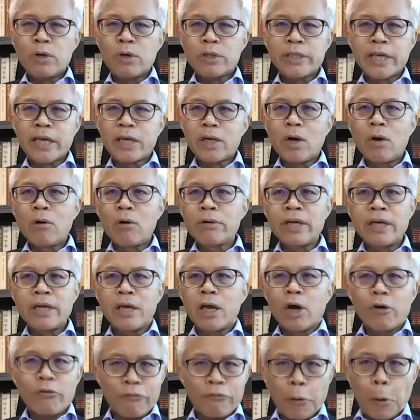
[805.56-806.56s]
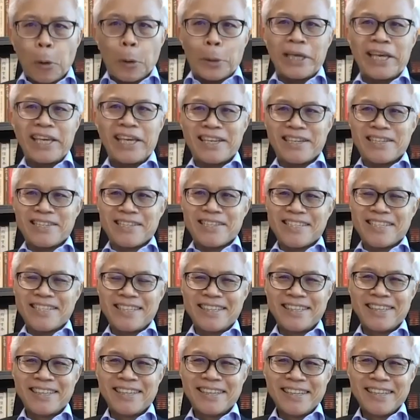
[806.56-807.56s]
will take only 4 years.
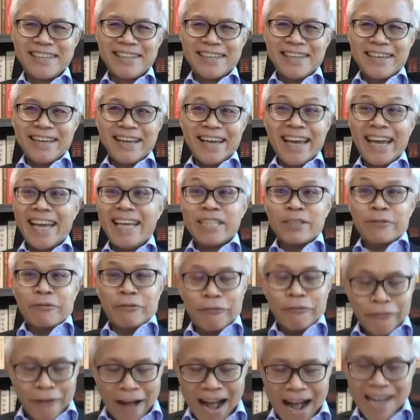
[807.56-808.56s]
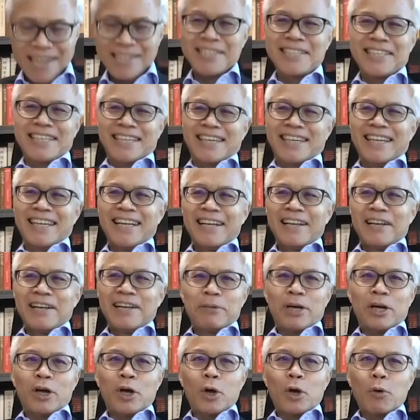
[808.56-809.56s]
It's fast,
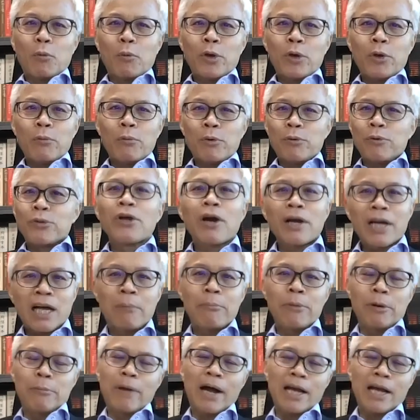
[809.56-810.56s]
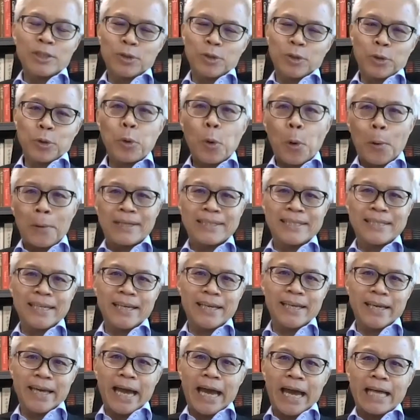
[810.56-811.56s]
but we will not compromise the
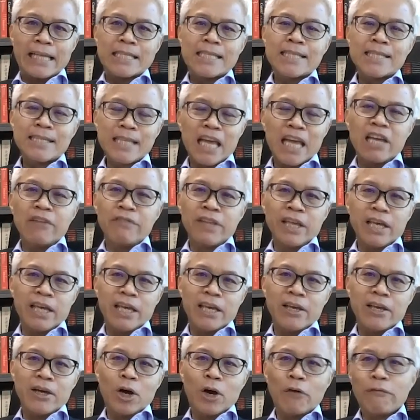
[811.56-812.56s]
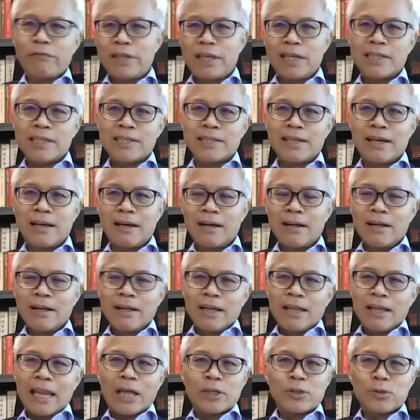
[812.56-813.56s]
quality and safety of these
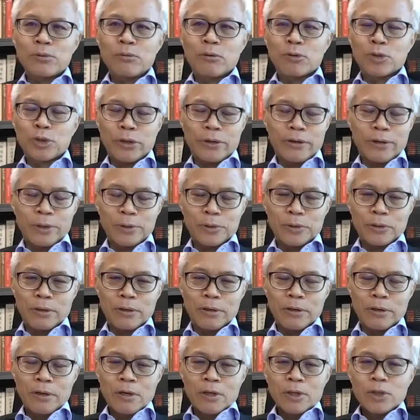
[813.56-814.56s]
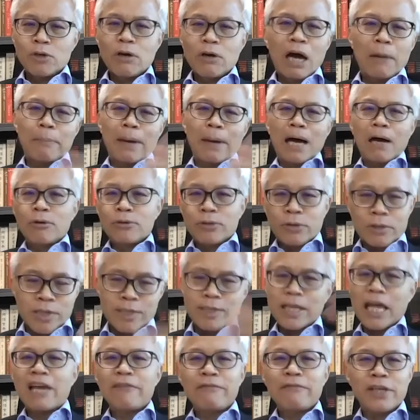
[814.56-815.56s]
national treasure. So about the
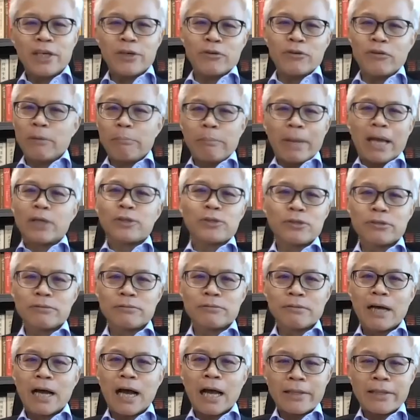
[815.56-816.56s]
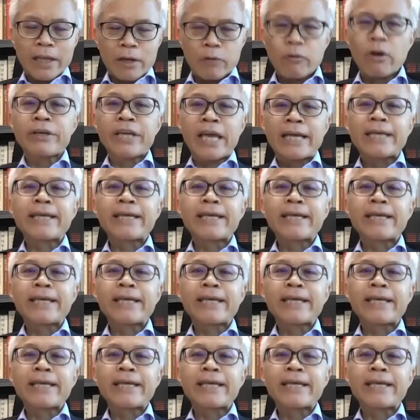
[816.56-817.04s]
safety you have mentioned, I think I can